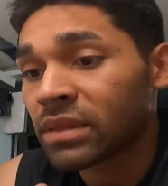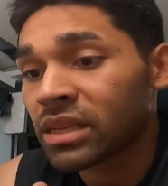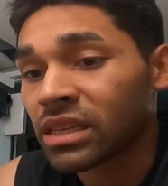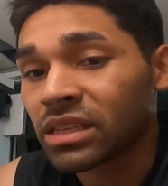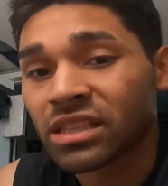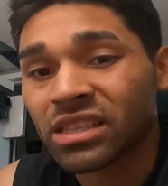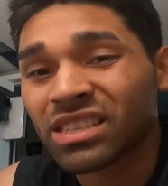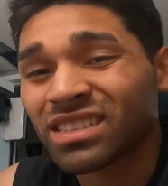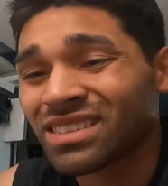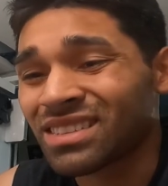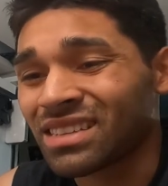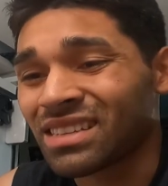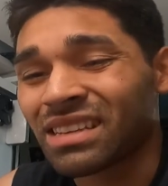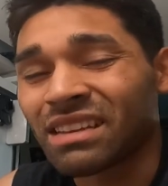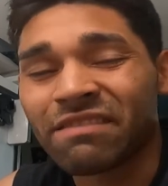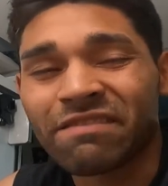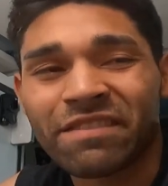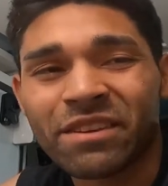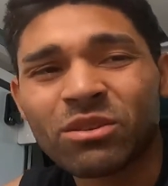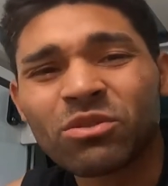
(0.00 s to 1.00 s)
It
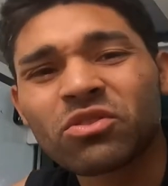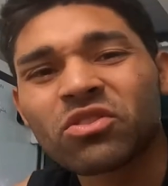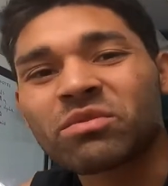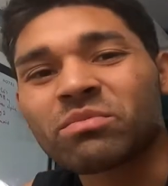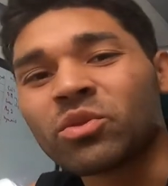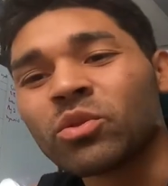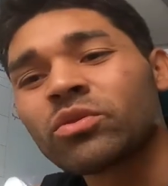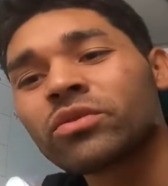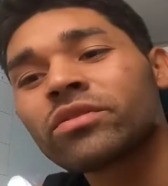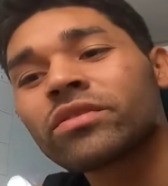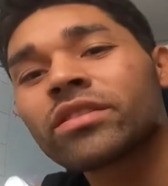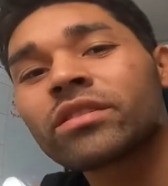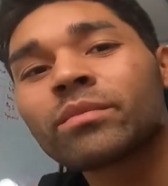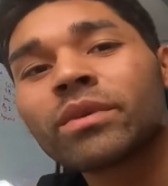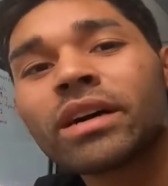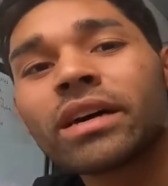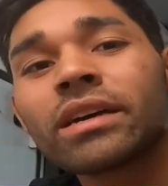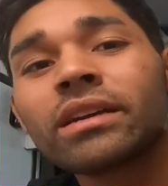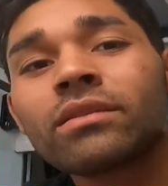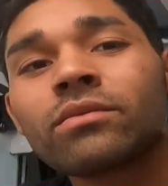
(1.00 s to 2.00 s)
feels smoother than
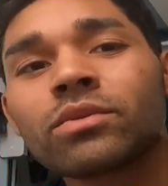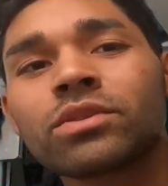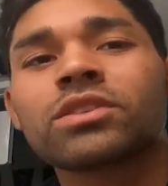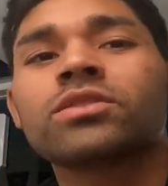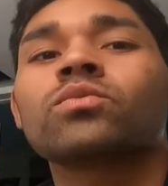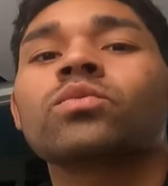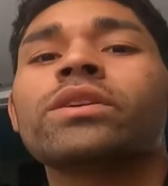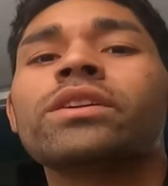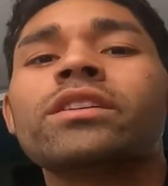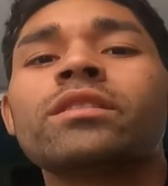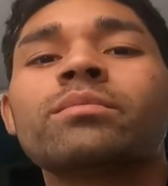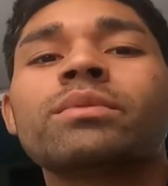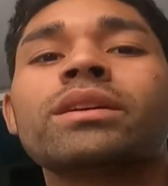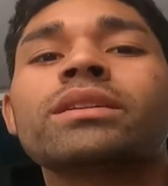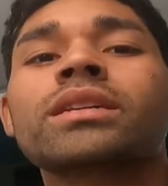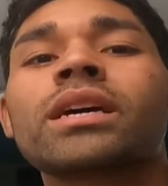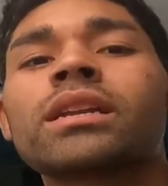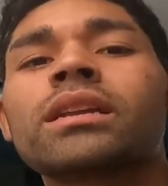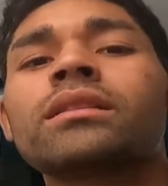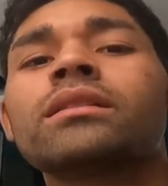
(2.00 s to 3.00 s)
mine, which is weird
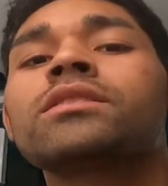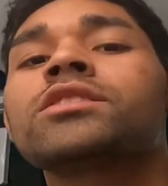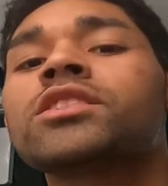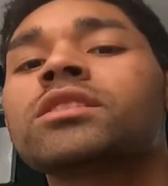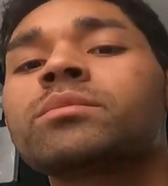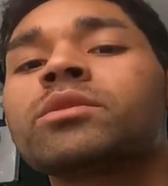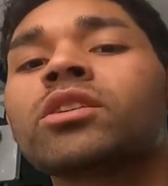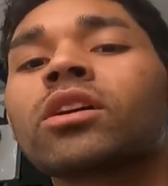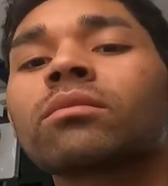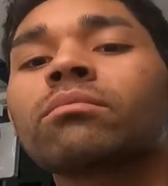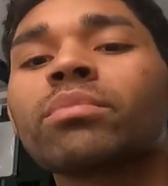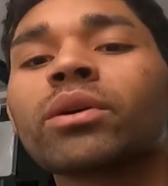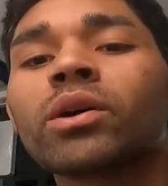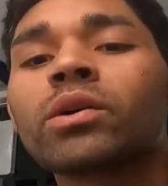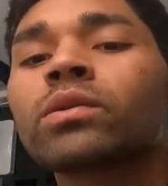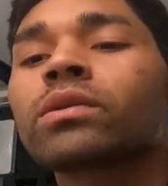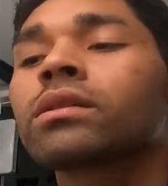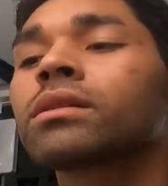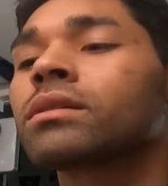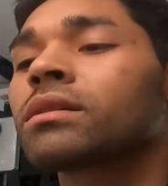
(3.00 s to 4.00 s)
because I did the shimming on
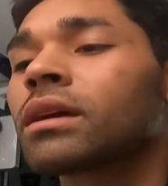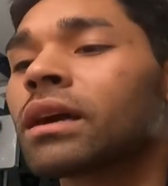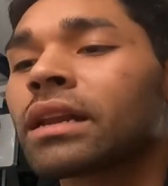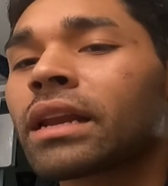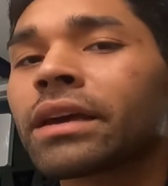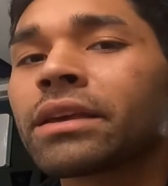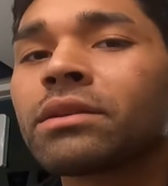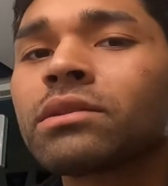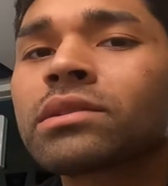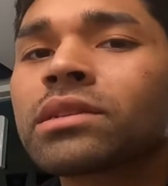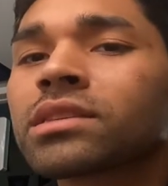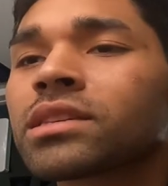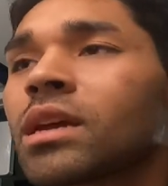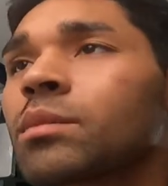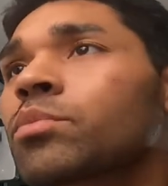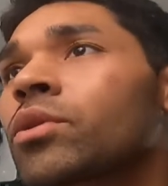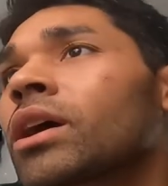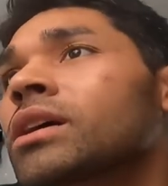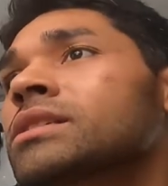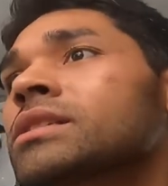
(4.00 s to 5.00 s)
both and I use the same
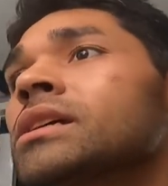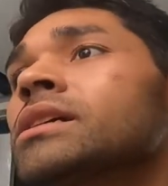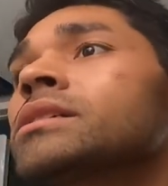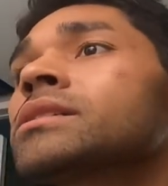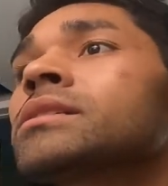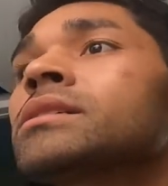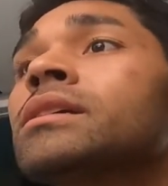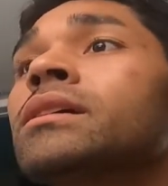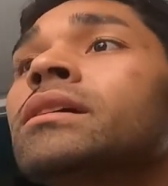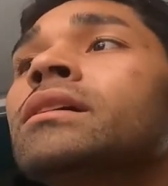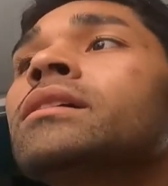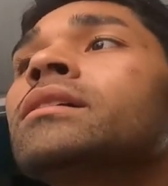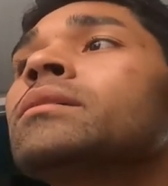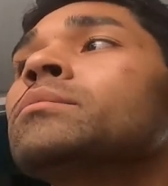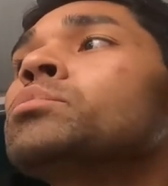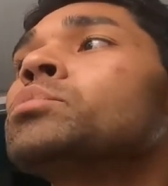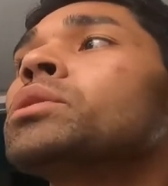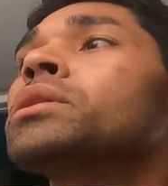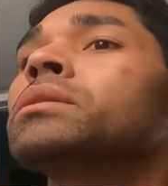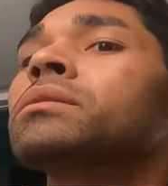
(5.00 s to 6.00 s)
process.
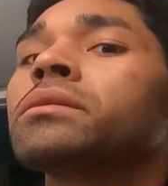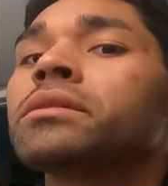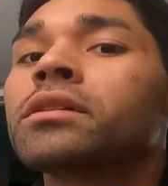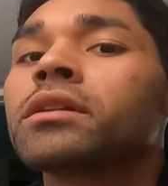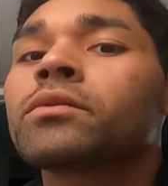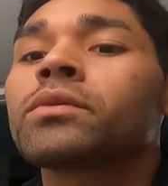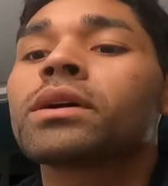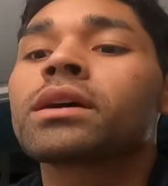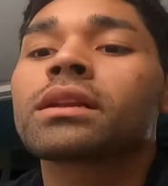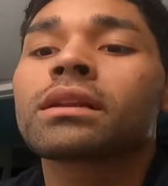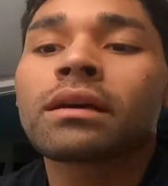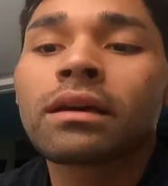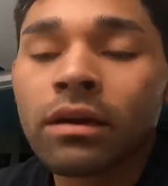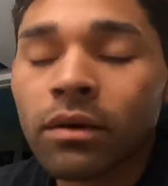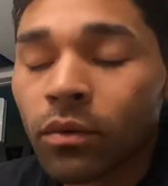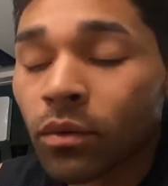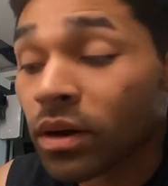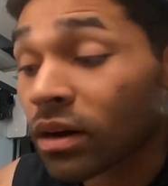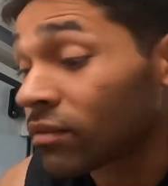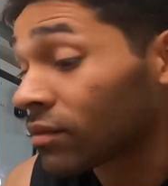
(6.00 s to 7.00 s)
But you know what?
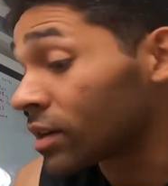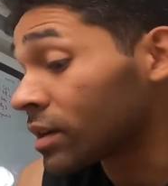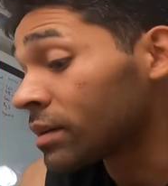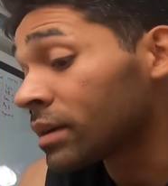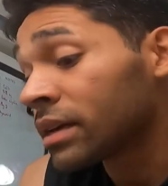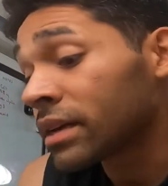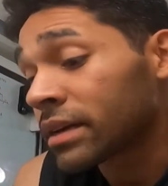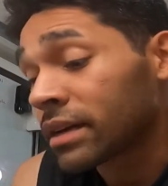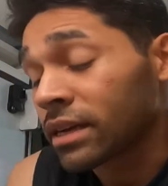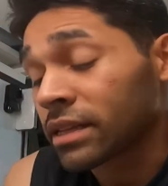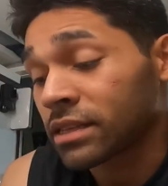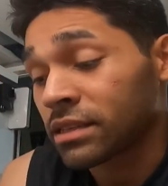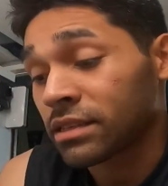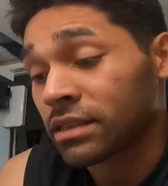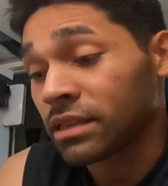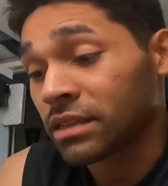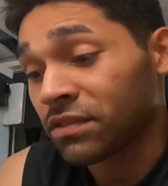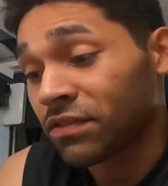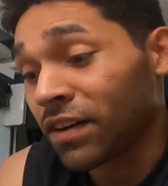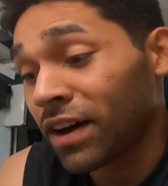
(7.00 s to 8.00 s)
Whatever.
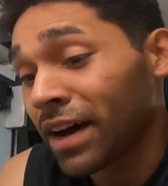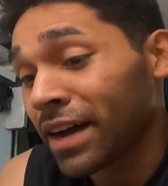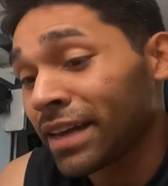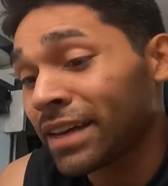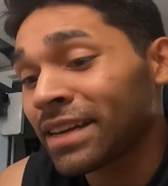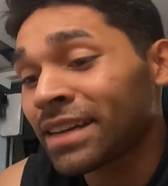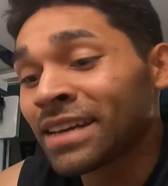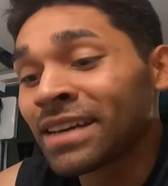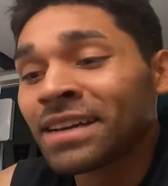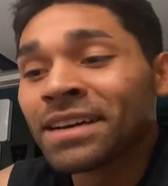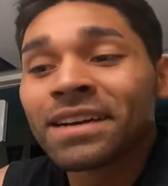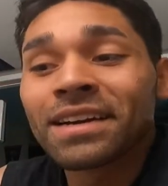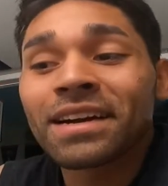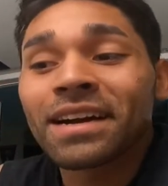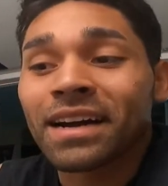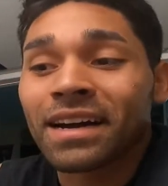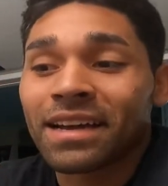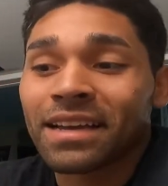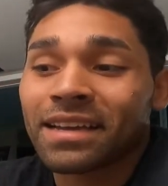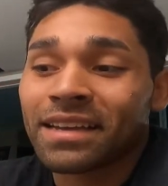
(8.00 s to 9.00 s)
It's fine.
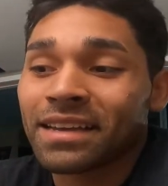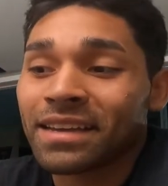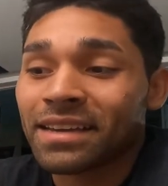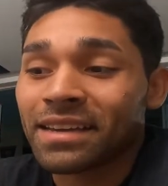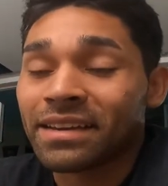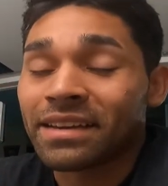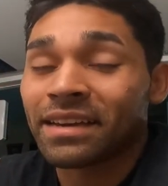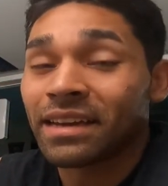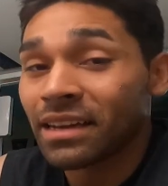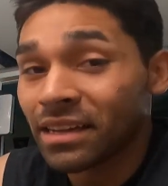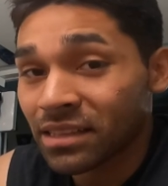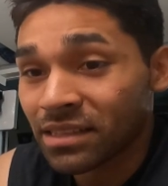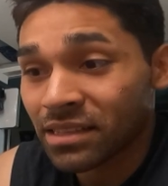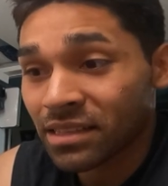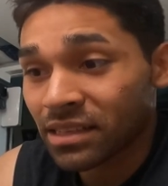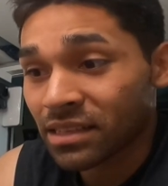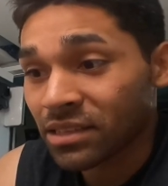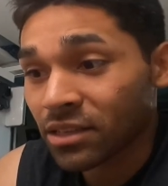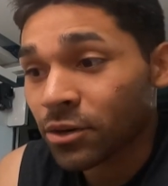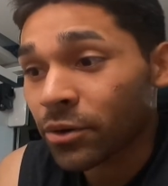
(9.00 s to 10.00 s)
It's
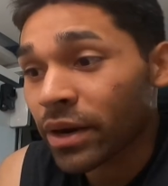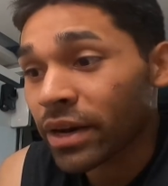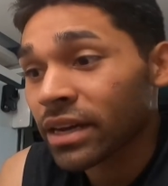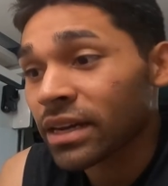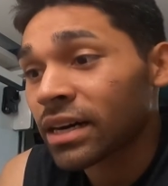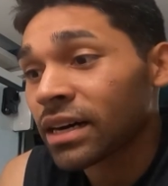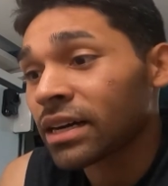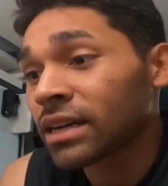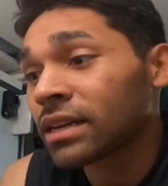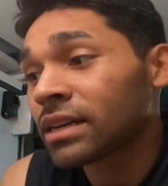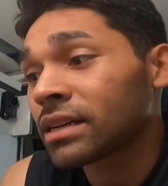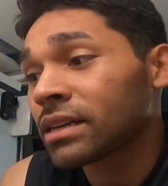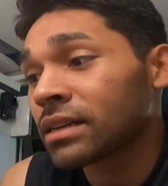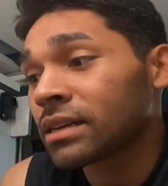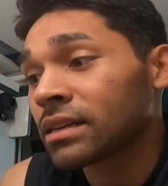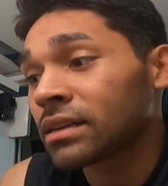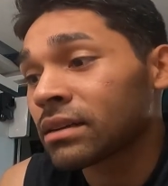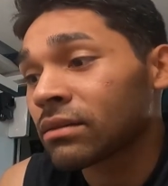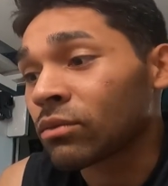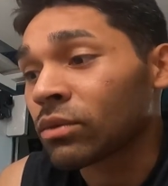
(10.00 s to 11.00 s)
a great gun.
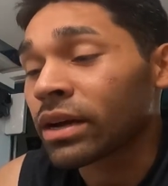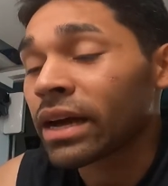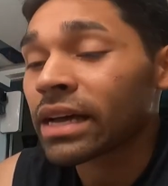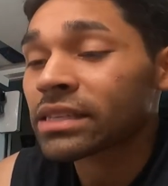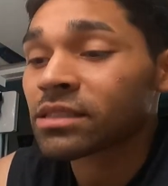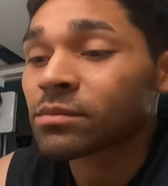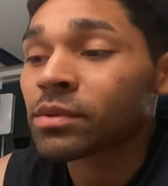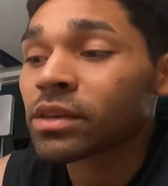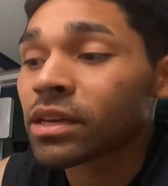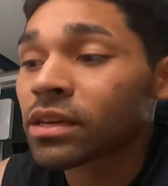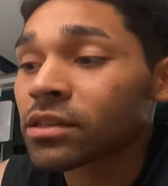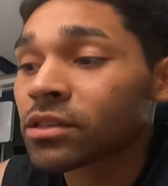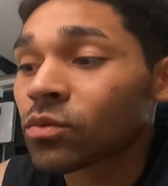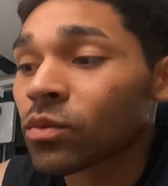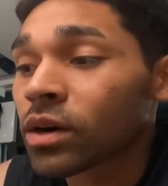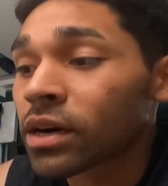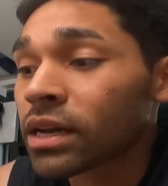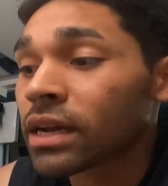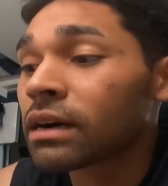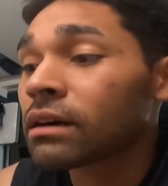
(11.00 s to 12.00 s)
We got some kinks to
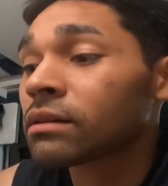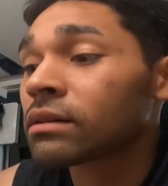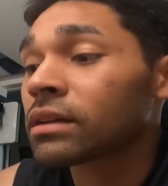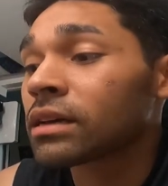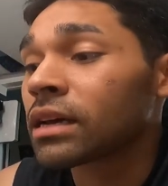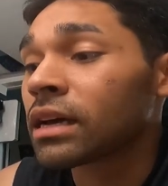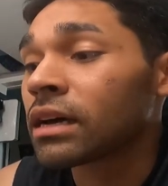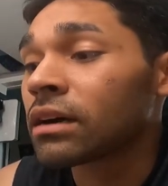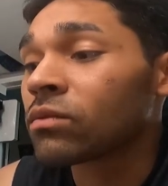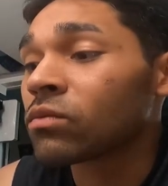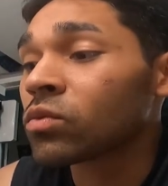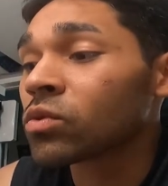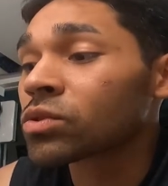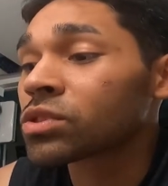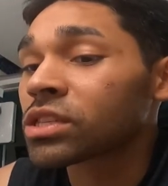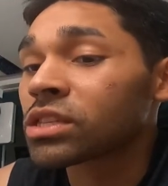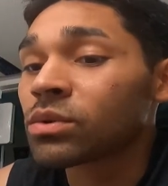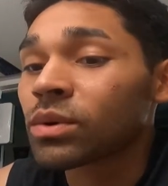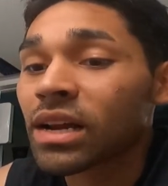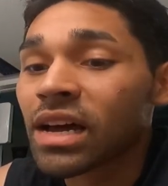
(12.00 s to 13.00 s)
work out, and we'll
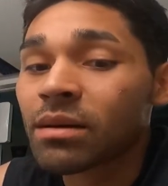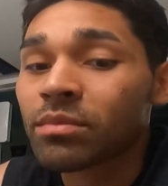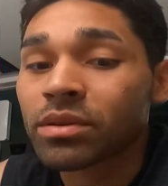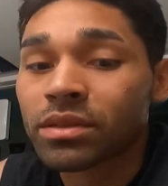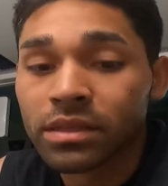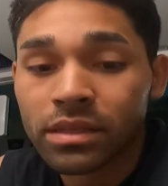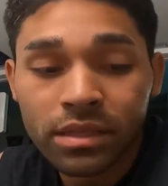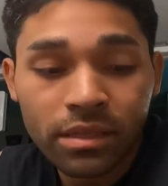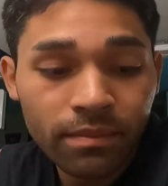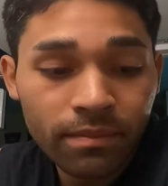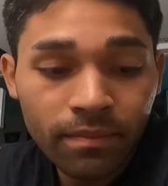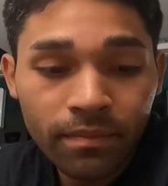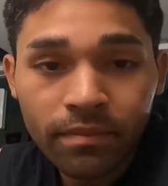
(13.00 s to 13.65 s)
see what happens.